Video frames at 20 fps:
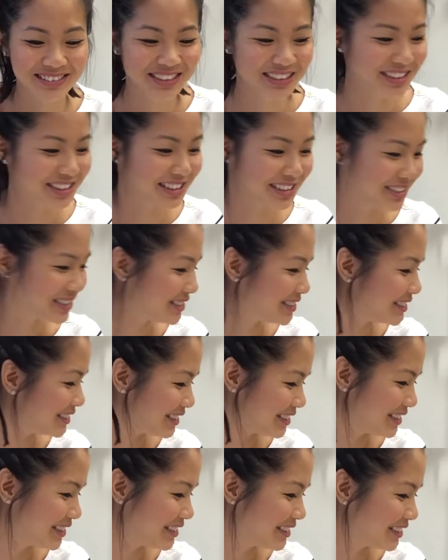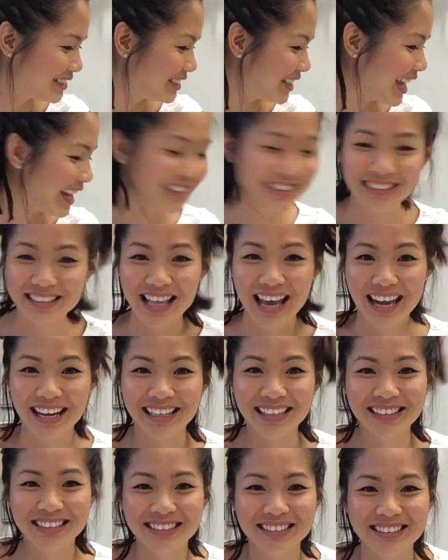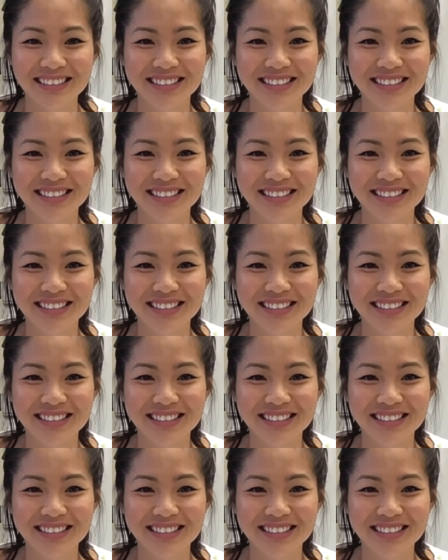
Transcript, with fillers: Just ecstatic.